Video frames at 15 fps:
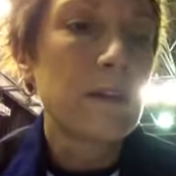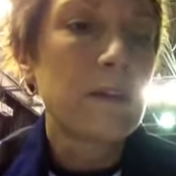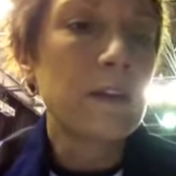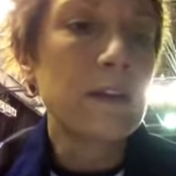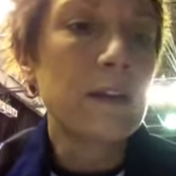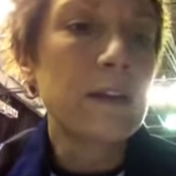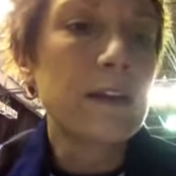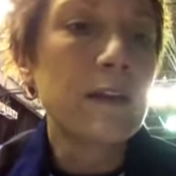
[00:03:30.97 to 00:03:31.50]

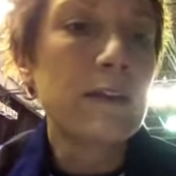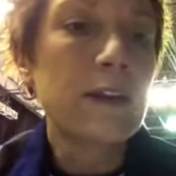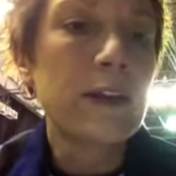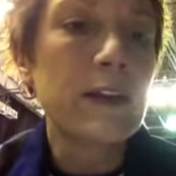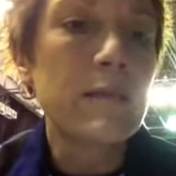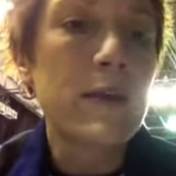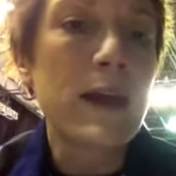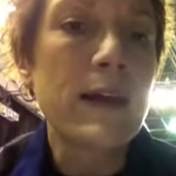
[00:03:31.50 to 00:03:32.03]
the linear
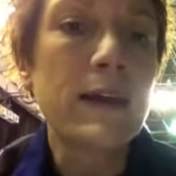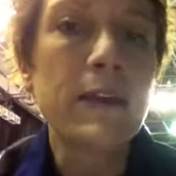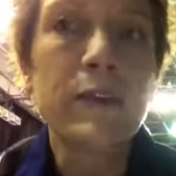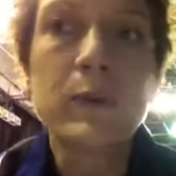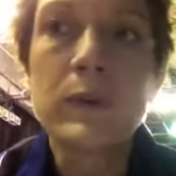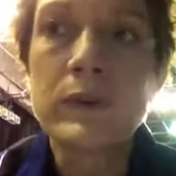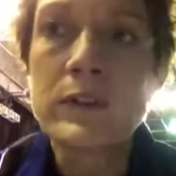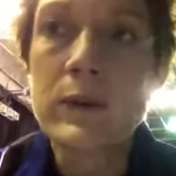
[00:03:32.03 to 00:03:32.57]

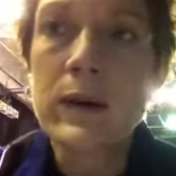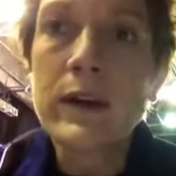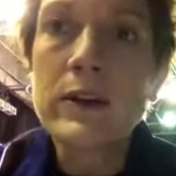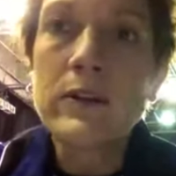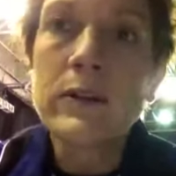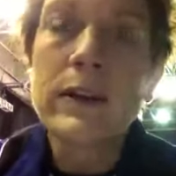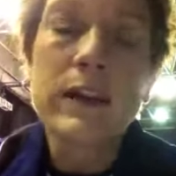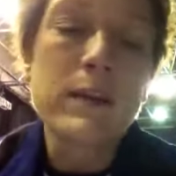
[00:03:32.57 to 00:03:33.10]
kinematics. We'll do
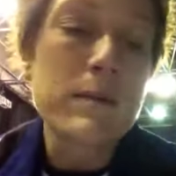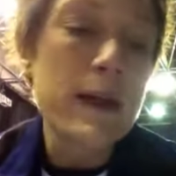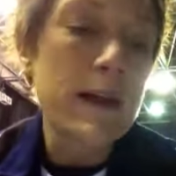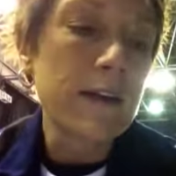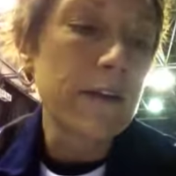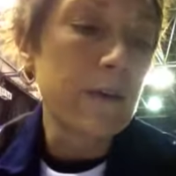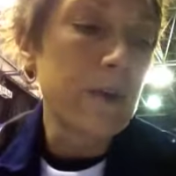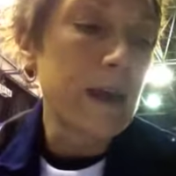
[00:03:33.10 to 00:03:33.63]
angular
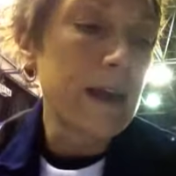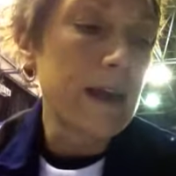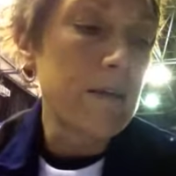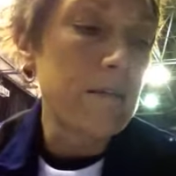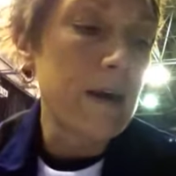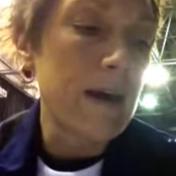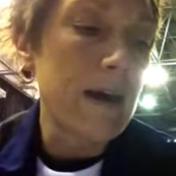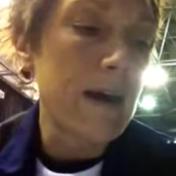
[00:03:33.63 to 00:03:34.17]
kinematics when I
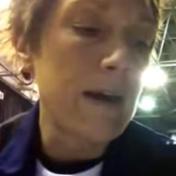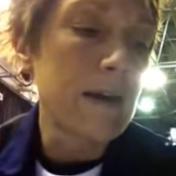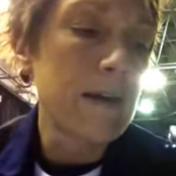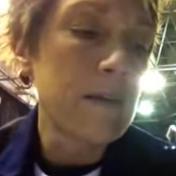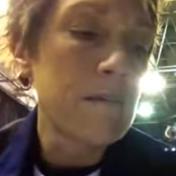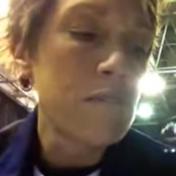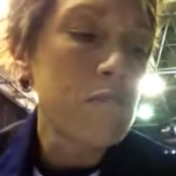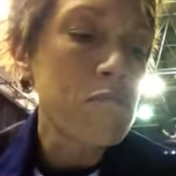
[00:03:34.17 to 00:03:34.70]
get back.
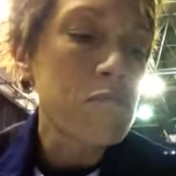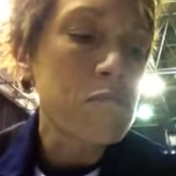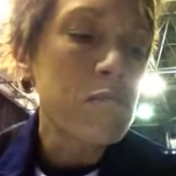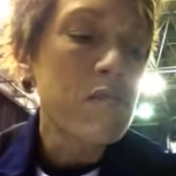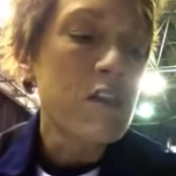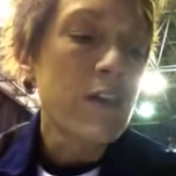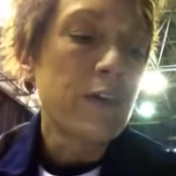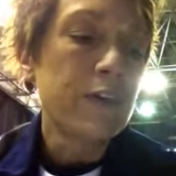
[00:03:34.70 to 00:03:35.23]

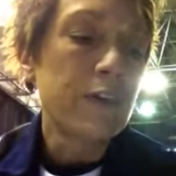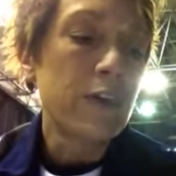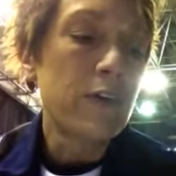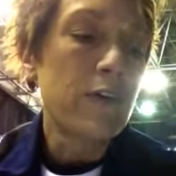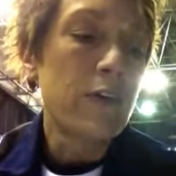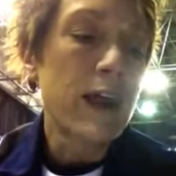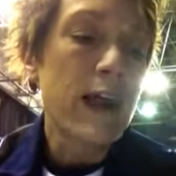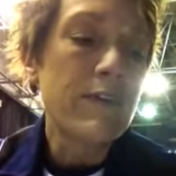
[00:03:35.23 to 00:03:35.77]
So
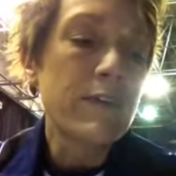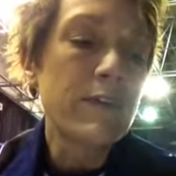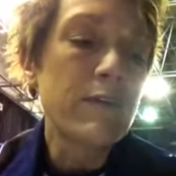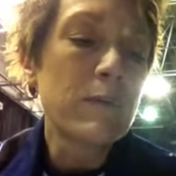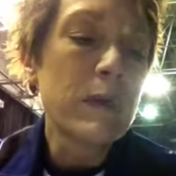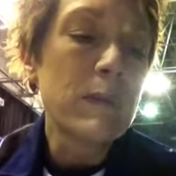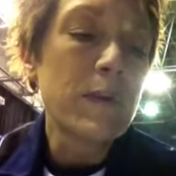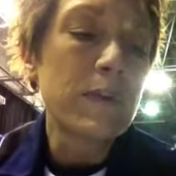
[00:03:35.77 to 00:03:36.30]
gravity,
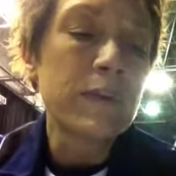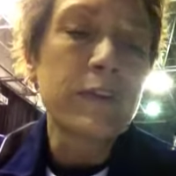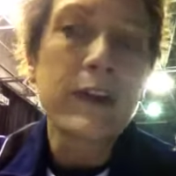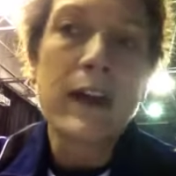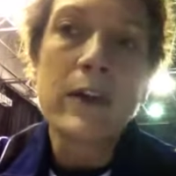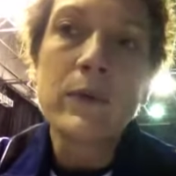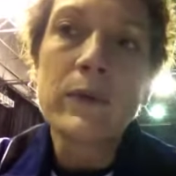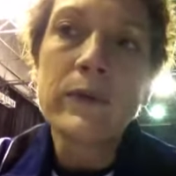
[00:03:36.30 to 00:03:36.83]
remember, is a
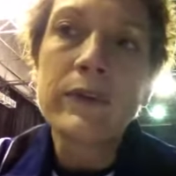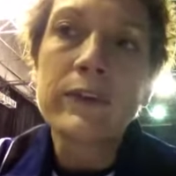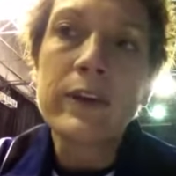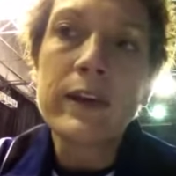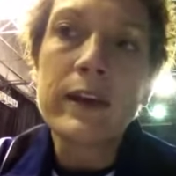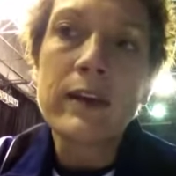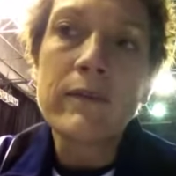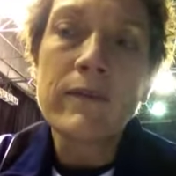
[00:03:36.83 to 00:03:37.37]
downward
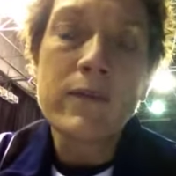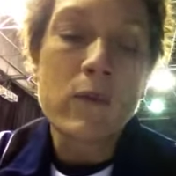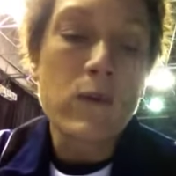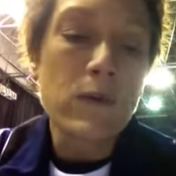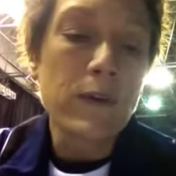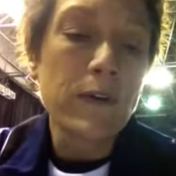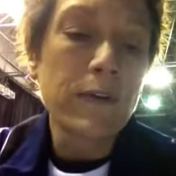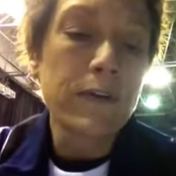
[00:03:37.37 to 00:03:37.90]
seeking
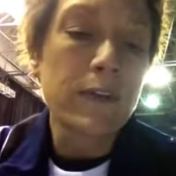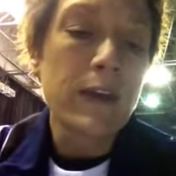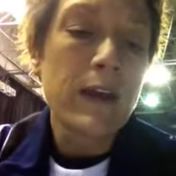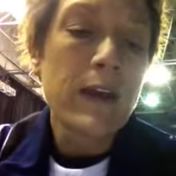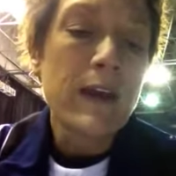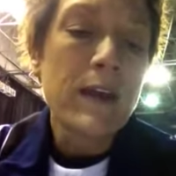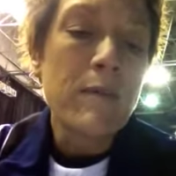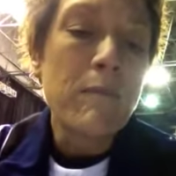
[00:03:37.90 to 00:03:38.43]
force,
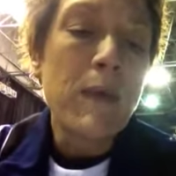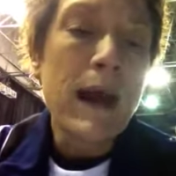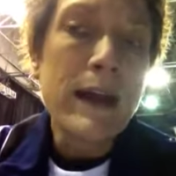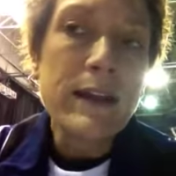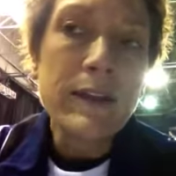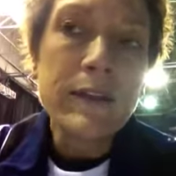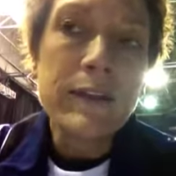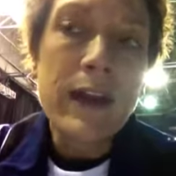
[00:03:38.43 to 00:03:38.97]

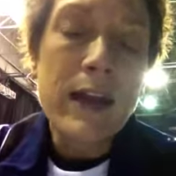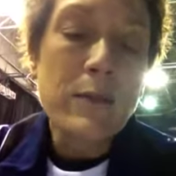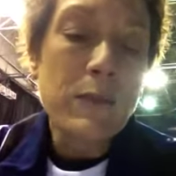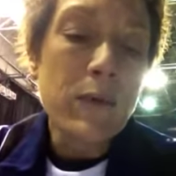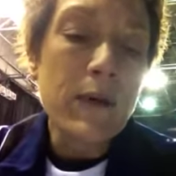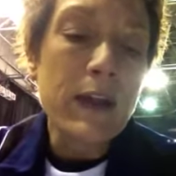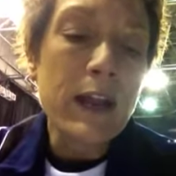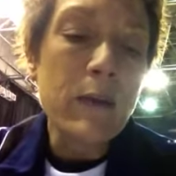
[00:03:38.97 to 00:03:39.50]
minus
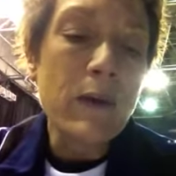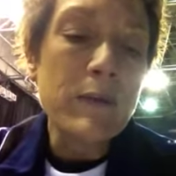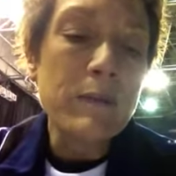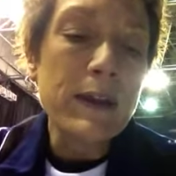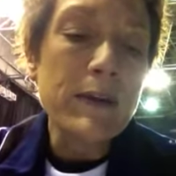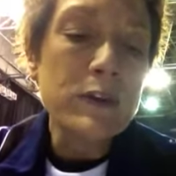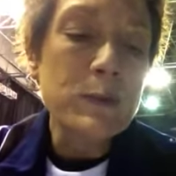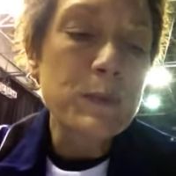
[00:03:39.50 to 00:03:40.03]
9.81
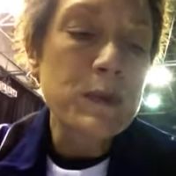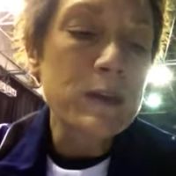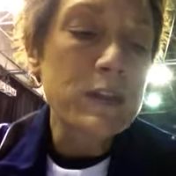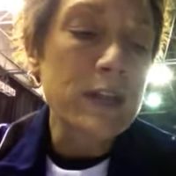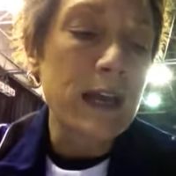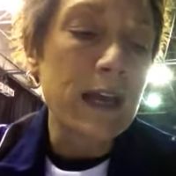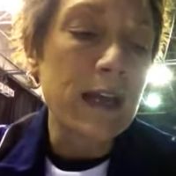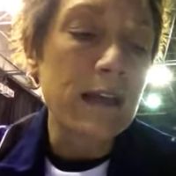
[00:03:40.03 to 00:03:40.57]
meters per
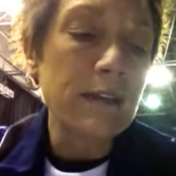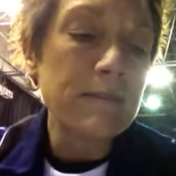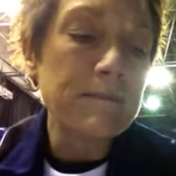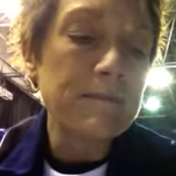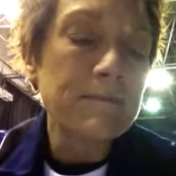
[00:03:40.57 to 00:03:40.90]
second.